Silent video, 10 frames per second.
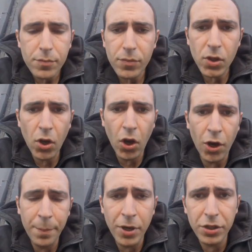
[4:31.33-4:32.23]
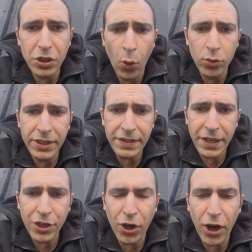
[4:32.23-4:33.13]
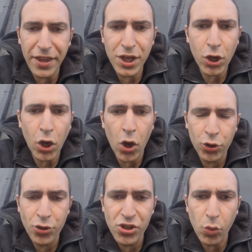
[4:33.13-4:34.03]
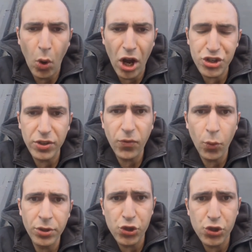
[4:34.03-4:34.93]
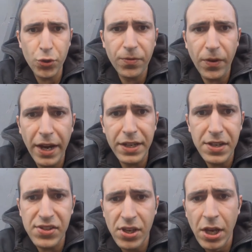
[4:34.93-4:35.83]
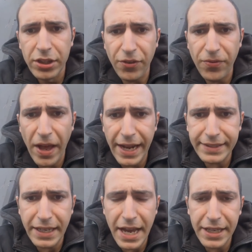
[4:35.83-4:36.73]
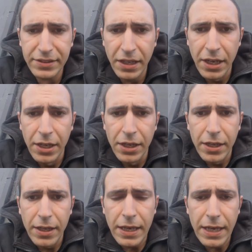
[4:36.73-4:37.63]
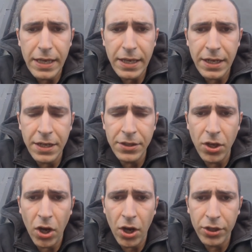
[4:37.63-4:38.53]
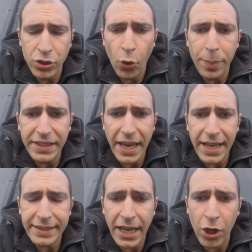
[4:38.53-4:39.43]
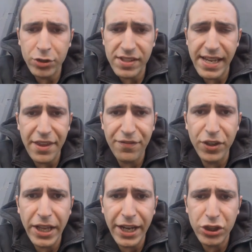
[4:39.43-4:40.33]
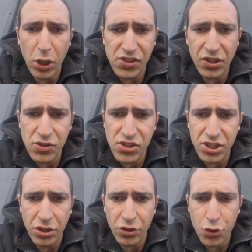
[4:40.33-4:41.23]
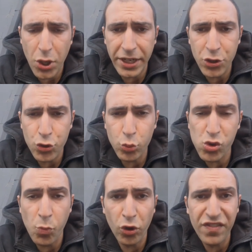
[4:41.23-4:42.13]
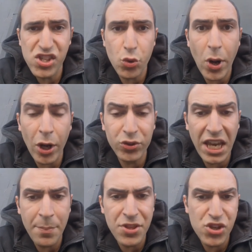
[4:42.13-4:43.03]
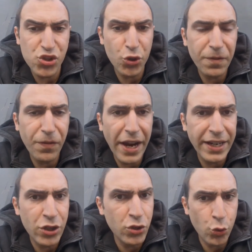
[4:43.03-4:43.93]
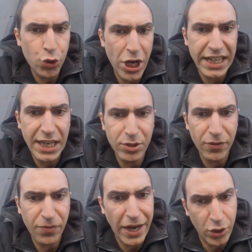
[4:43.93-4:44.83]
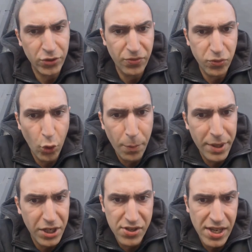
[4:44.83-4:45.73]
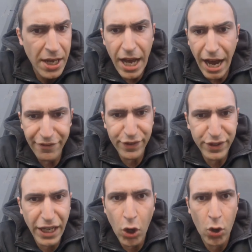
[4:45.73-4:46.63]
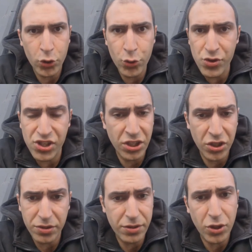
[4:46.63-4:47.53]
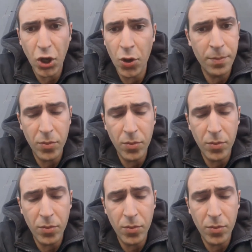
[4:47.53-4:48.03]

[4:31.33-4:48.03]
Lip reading: the only thing I think Conor needs to watch out for in this third fight is the fact that he can be taken down, because I feel like Dustin is gonna try to introduce more of his ground game in this third fight, and try to keep the fight on the floor, because I feel like Conor is gonna come